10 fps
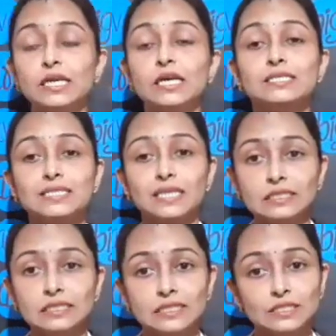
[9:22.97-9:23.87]

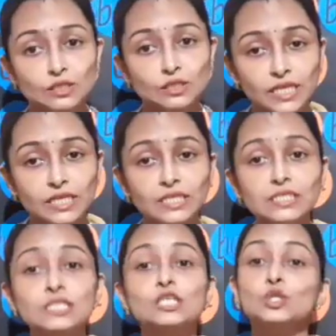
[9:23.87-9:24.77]
sentence
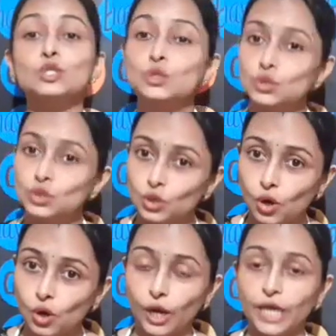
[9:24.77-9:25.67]
means to
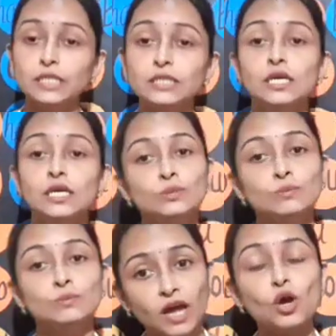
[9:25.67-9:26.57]
join
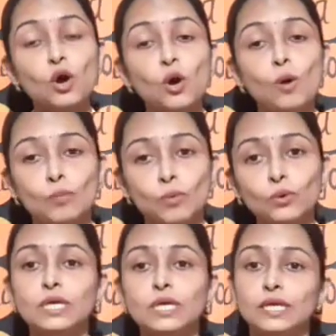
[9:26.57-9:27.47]
one or more
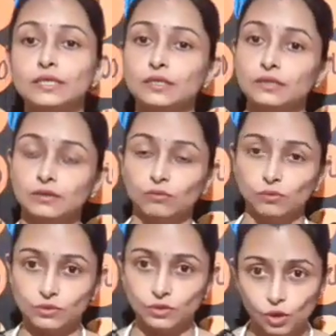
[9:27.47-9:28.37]
than
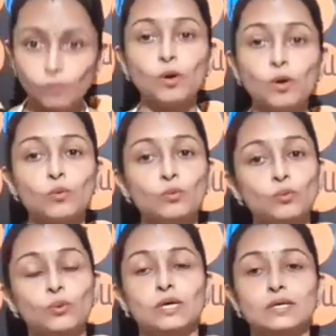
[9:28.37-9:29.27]
group of
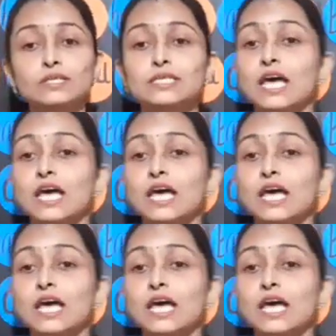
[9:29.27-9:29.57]
words